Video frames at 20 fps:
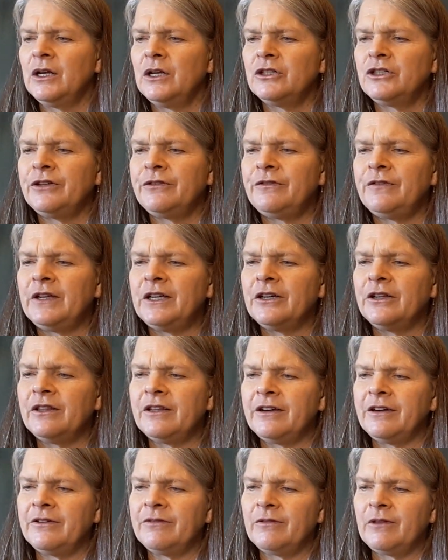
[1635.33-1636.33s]
to feel
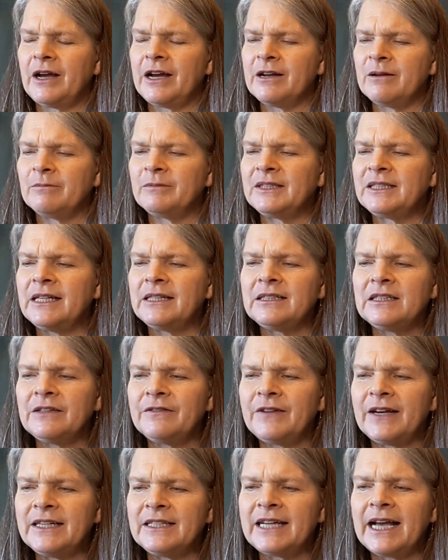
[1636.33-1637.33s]
the sense of
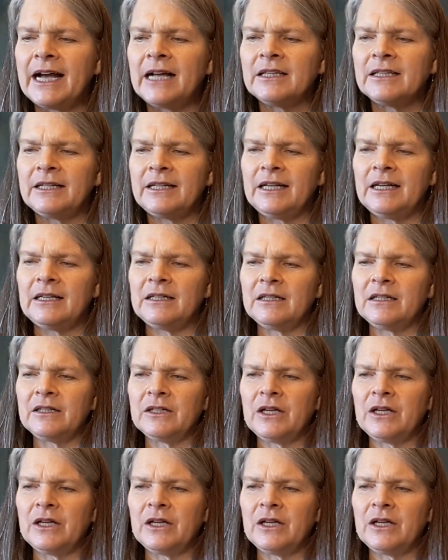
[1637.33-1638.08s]
vitality,